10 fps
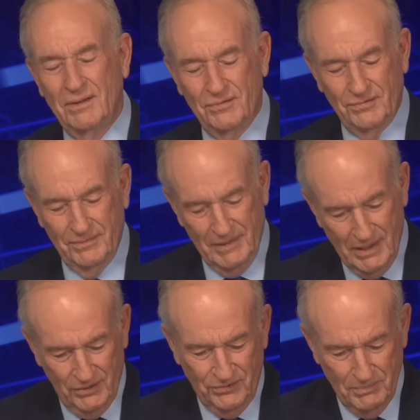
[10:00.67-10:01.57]
this.
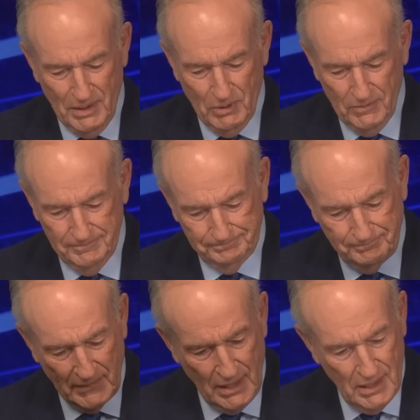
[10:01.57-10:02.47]
And that's the memo.
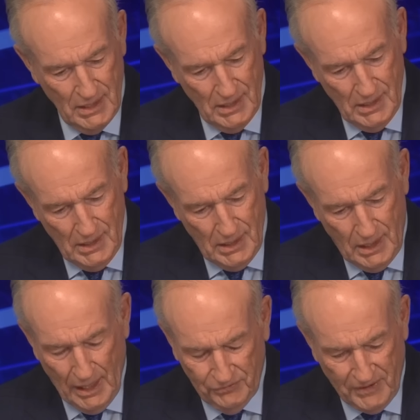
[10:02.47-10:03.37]

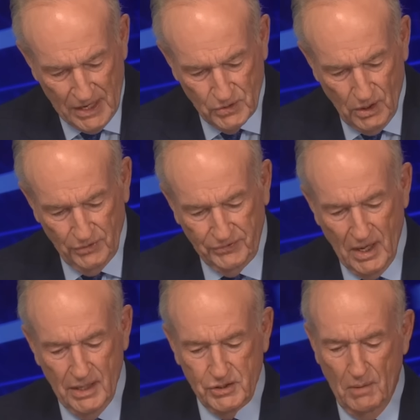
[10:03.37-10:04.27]
All right, schedules.
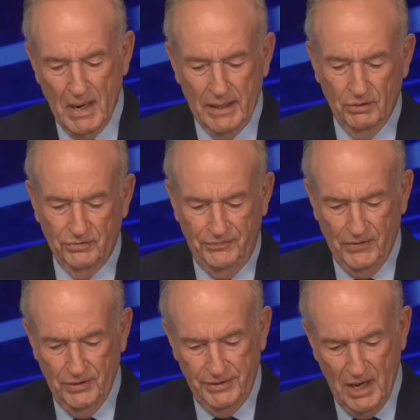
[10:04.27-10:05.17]
Uh, Joe Biden goes to
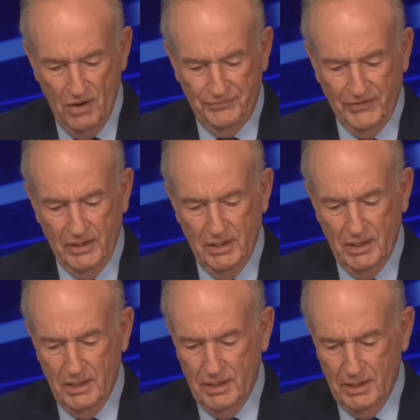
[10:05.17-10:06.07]

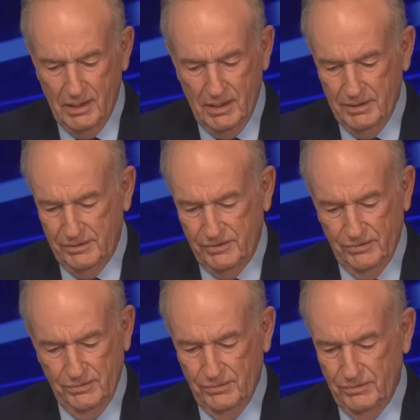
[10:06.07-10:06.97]
Philadelphia
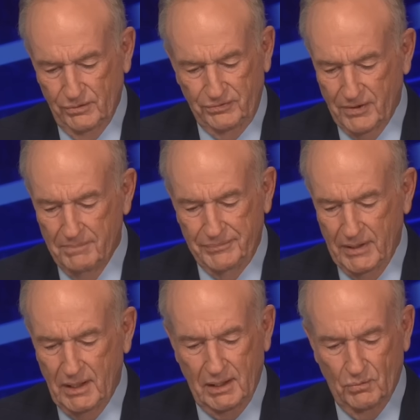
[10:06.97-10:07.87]
to do
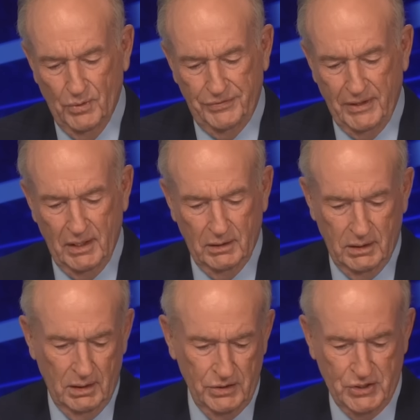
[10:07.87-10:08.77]
something with
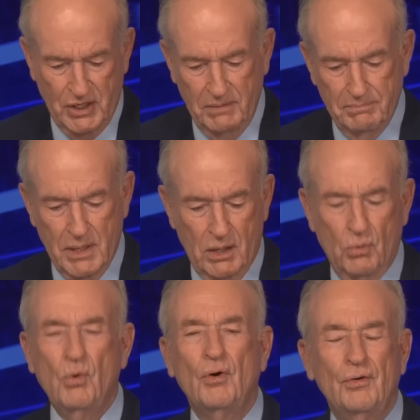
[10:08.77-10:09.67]
the Sheet
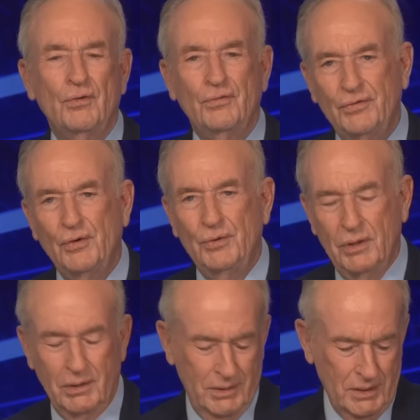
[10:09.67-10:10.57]
Metal Workers
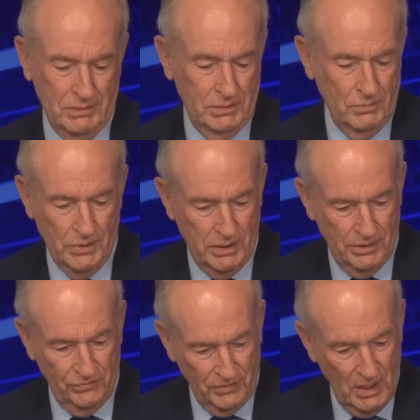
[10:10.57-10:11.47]
Union. I don't know what it
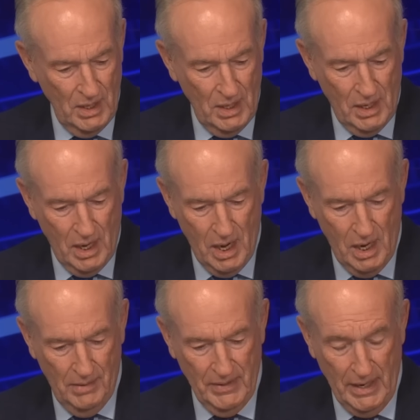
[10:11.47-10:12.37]
is.
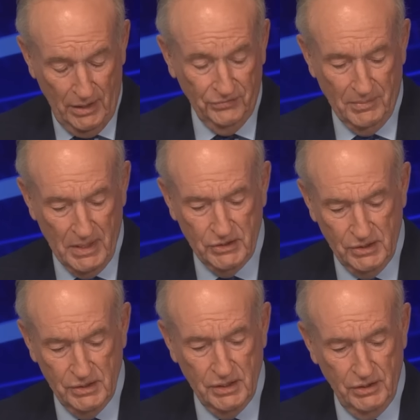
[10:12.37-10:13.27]
Um, Harris, I
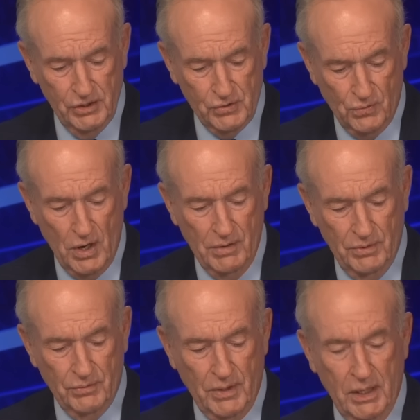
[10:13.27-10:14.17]
mentioned in Detroit
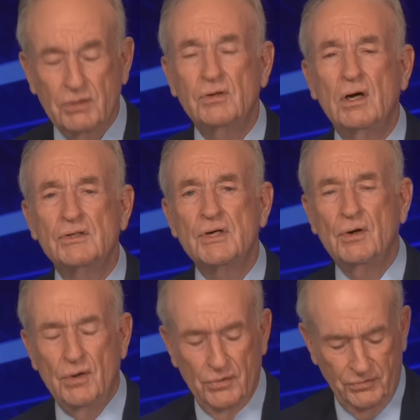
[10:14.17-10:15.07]
with a radio talk
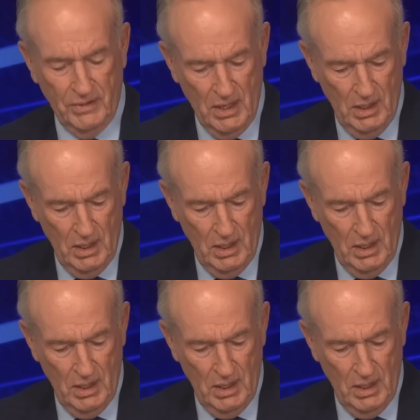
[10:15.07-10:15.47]
show host.